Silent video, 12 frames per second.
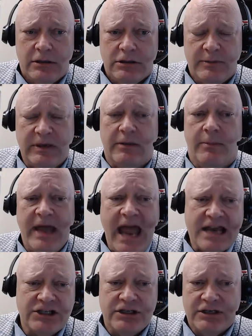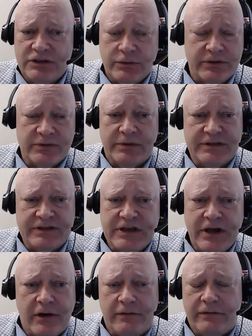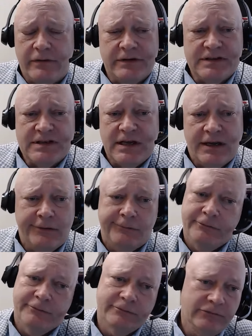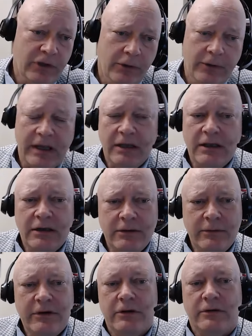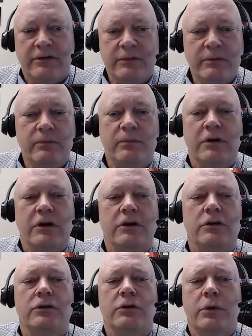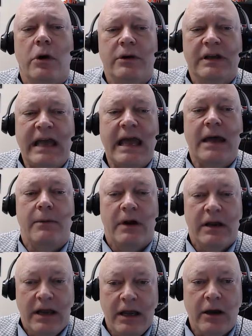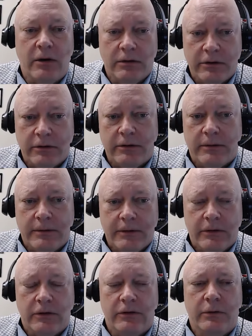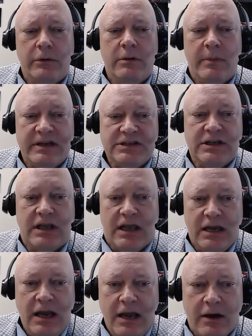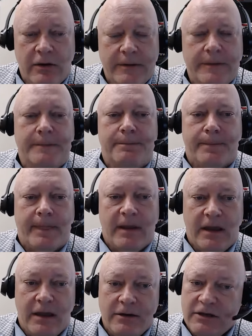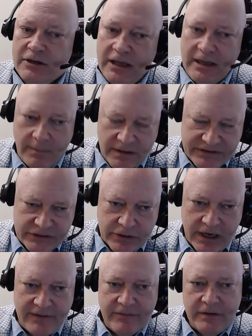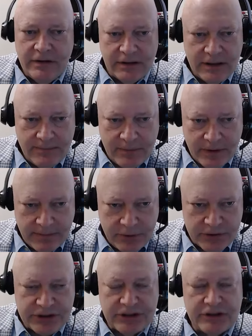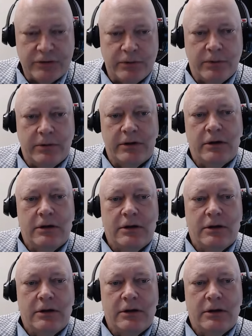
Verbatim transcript: To be compassionate towards oneself and say, okay, you know what, you're doing all you can right now. You're doing the best you can now. And you keep on striving and keep on pushing toward